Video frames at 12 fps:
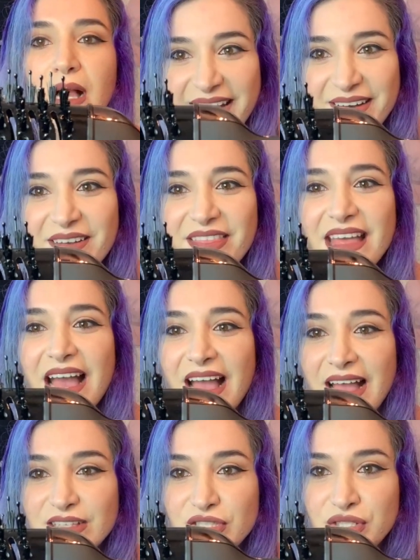hair
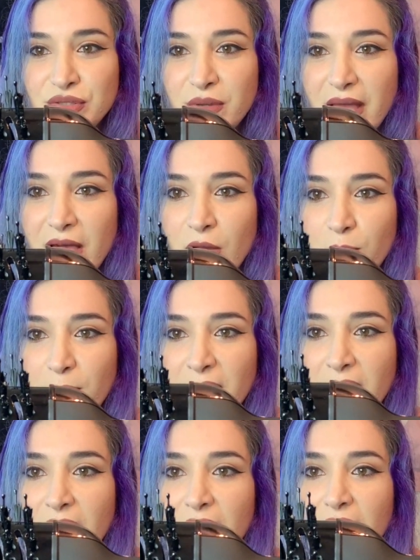that do help
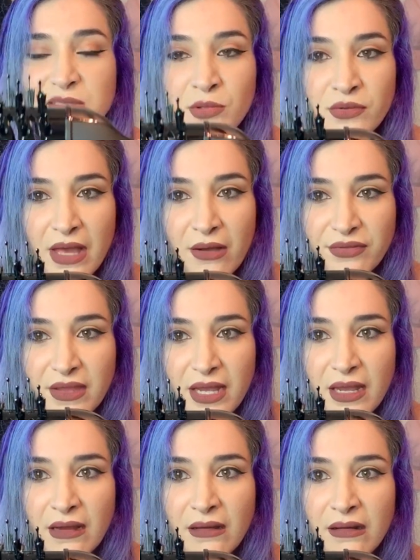smooth out the
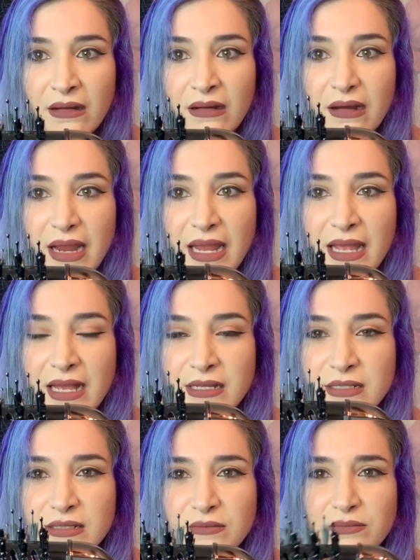hair
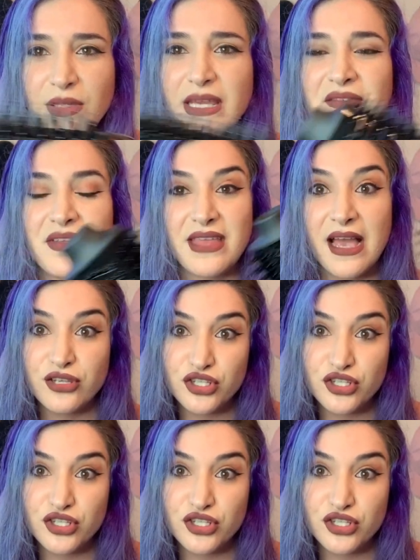and give it that